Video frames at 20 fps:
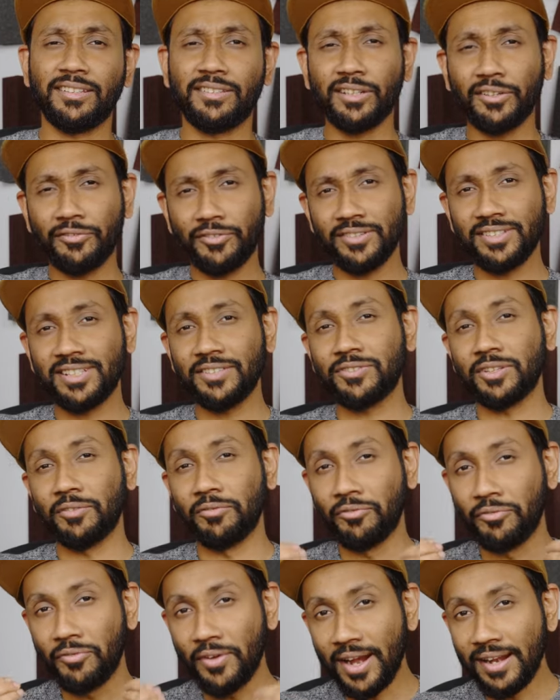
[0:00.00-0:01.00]
Surface gives a
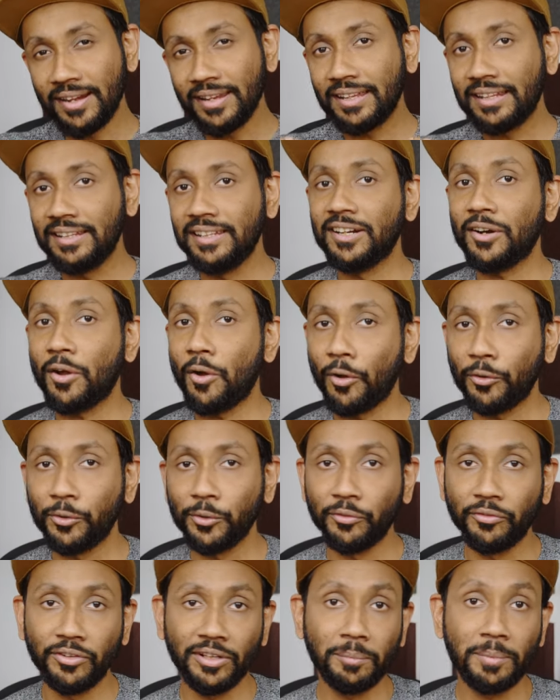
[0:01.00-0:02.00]
very clear
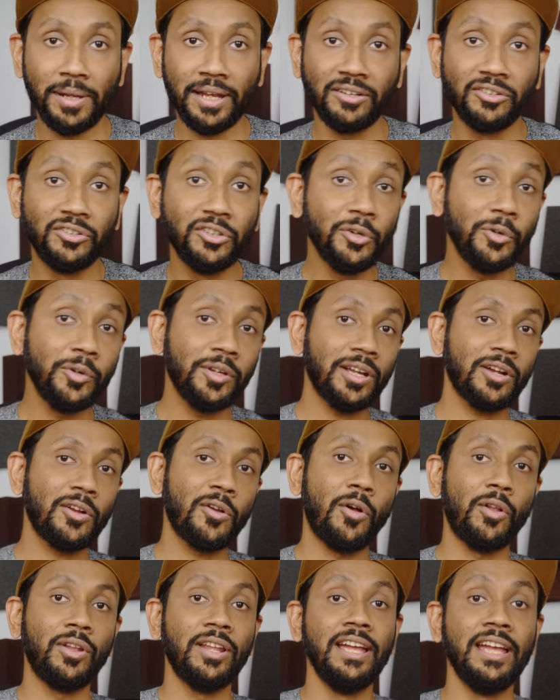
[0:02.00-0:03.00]
audio feedback during a
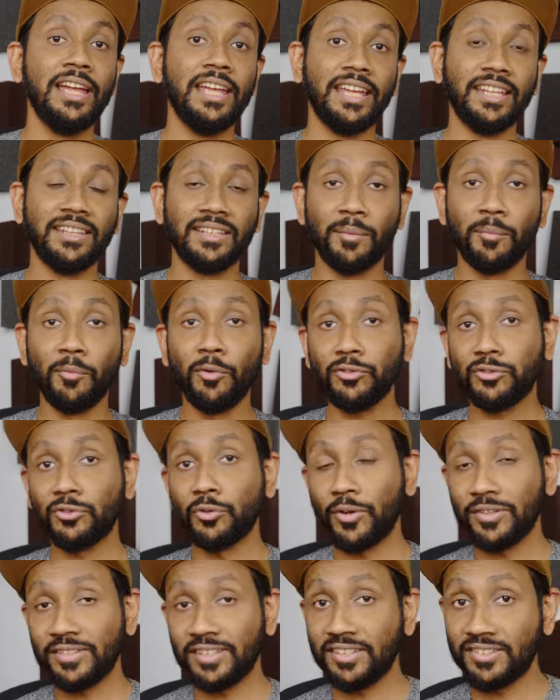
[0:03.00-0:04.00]
call in the most
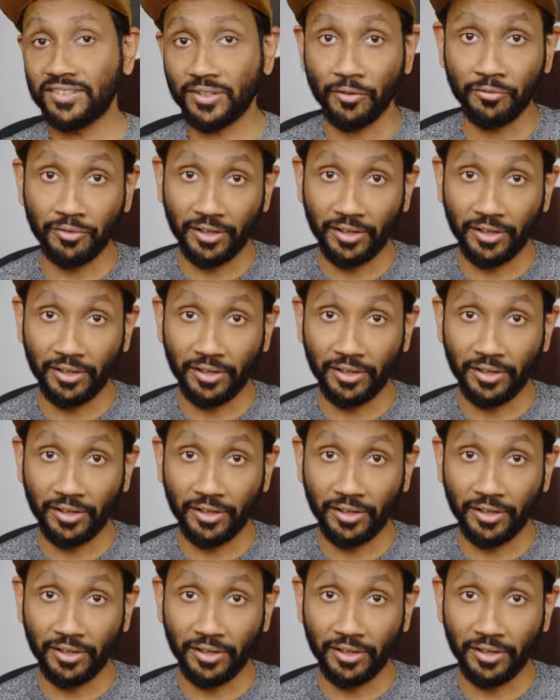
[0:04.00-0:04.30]
noisiest of